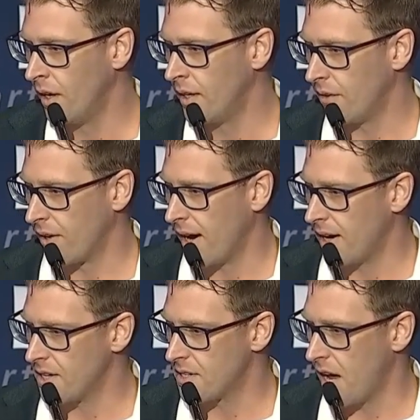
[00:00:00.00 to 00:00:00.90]
Now,
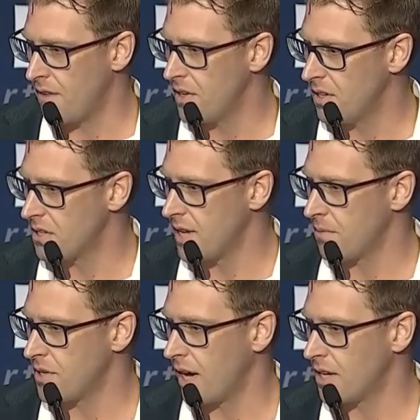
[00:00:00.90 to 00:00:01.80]
regarding safety, the step
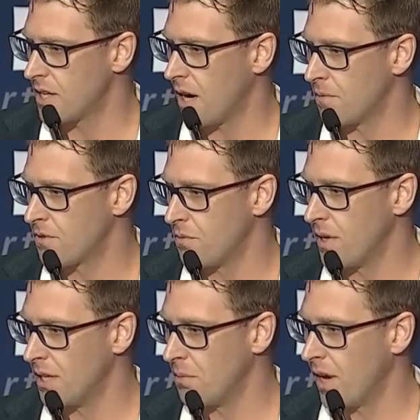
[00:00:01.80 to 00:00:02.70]
change comes from the
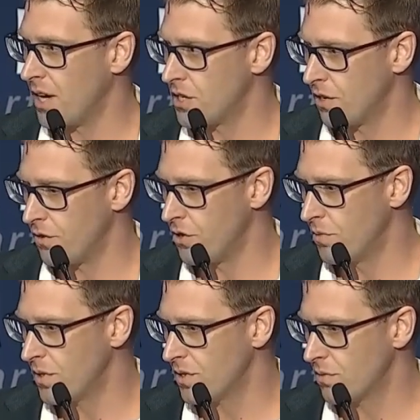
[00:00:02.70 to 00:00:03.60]
elimination of
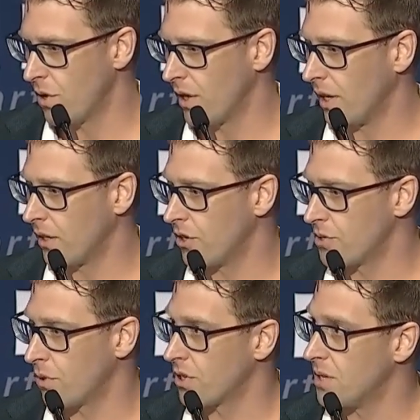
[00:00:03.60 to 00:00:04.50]
humans working in close
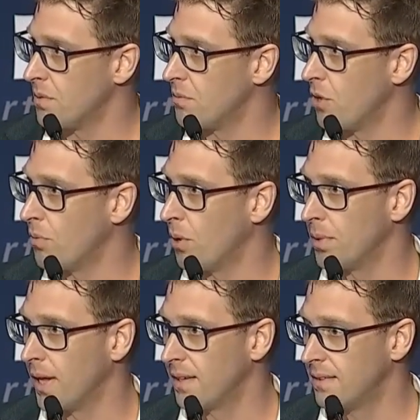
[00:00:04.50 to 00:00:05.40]
proximity to the mobile
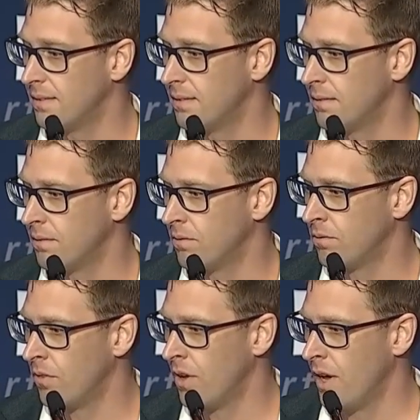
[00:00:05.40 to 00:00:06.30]
plant.
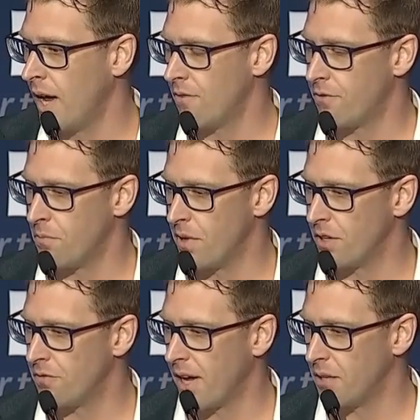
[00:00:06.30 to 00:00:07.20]
And for mill
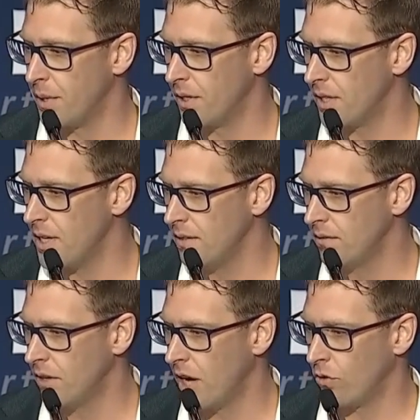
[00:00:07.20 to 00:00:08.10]
availability,
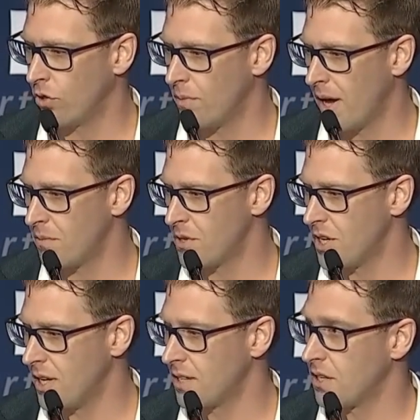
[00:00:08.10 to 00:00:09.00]
an automated
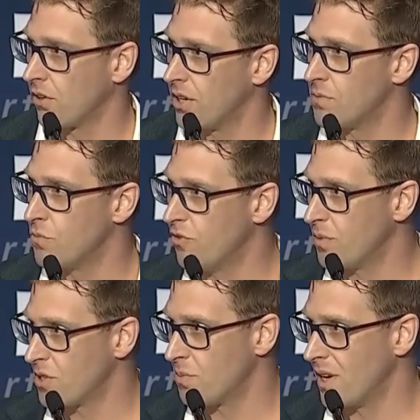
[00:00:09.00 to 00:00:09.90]
machine has increased movement
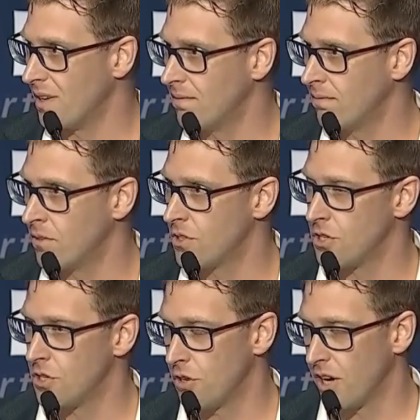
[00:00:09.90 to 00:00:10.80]
speed since
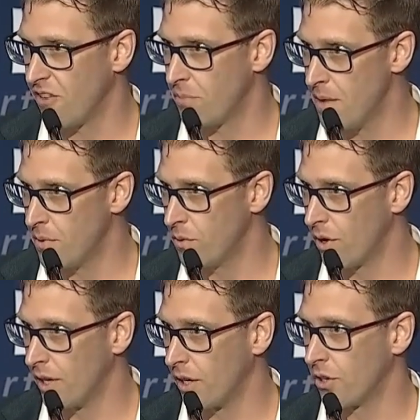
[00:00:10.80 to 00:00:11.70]
you don't have people
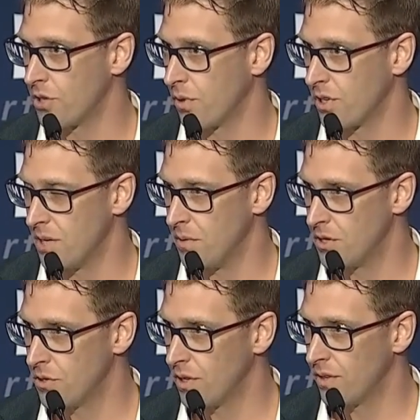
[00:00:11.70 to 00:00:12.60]
working in close proximity
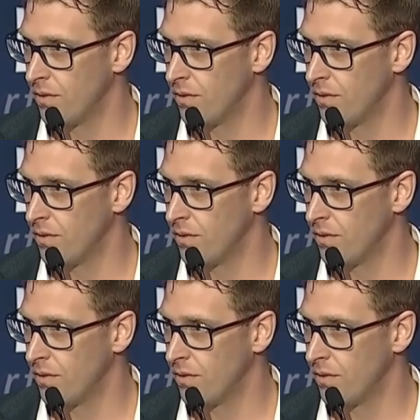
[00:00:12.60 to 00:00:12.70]
to it.